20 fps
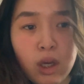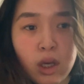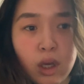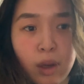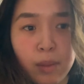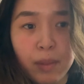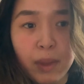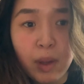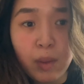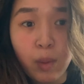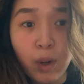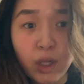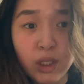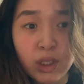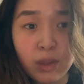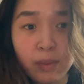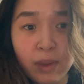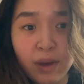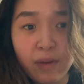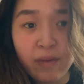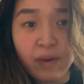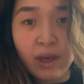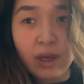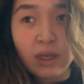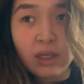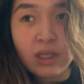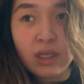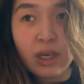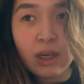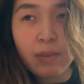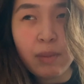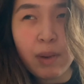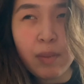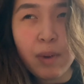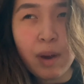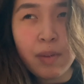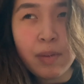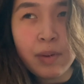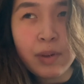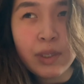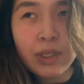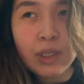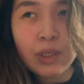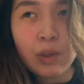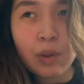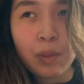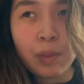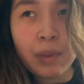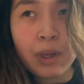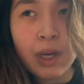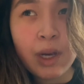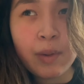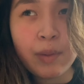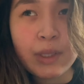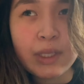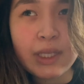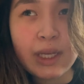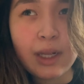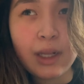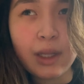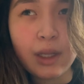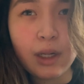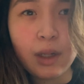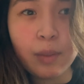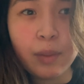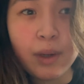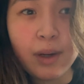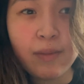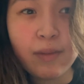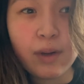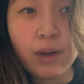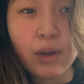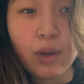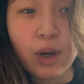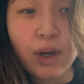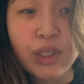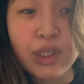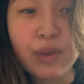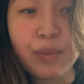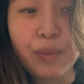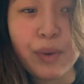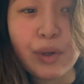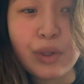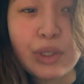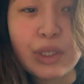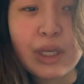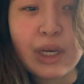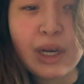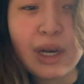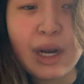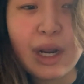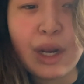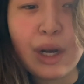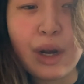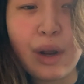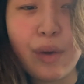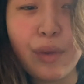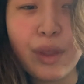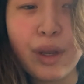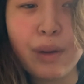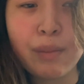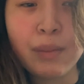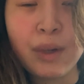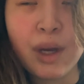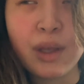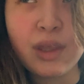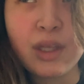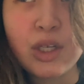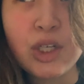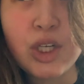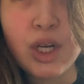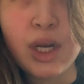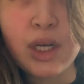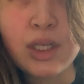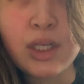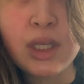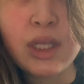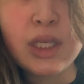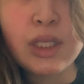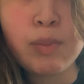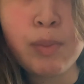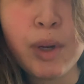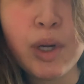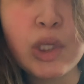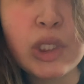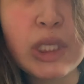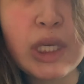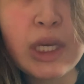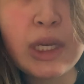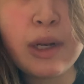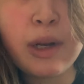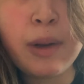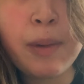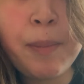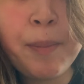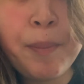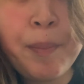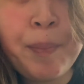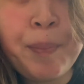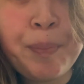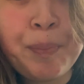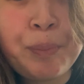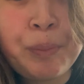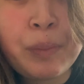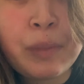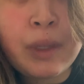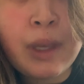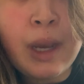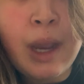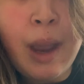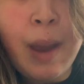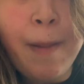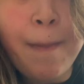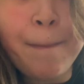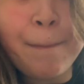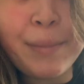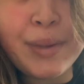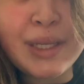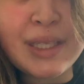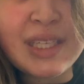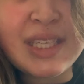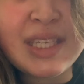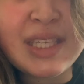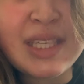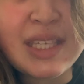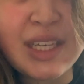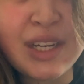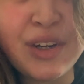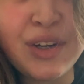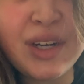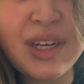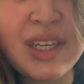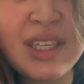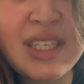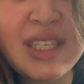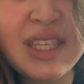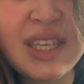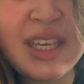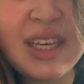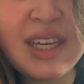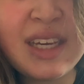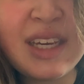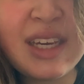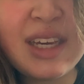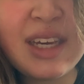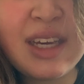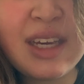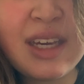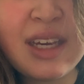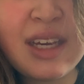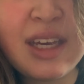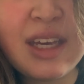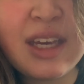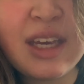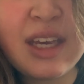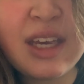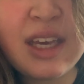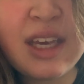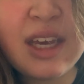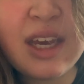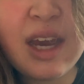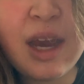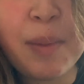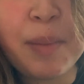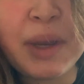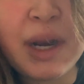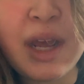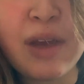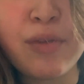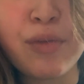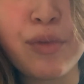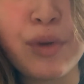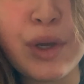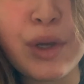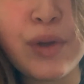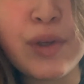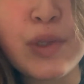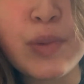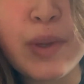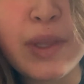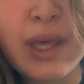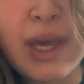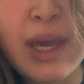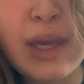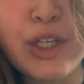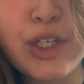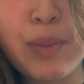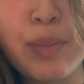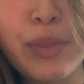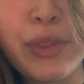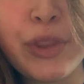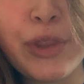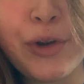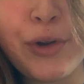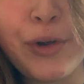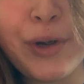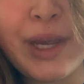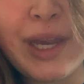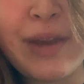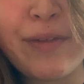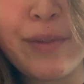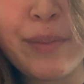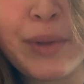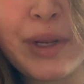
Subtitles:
me washing my face, and my mom always told me I was like a little bit of an aggressive person, and I know that I'm not the gentlest person, but seriously, I'm gonna have wrinkles by the age I'm 30 if